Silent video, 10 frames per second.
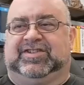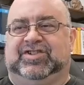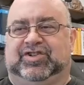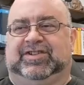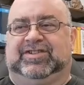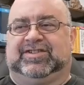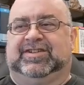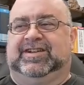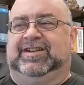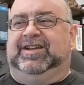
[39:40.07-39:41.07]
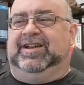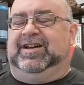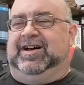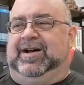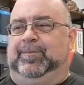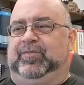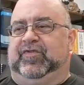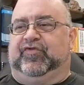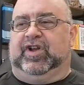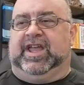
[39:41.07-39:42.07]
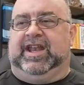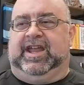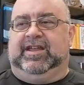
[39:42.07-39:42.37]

which after the calls of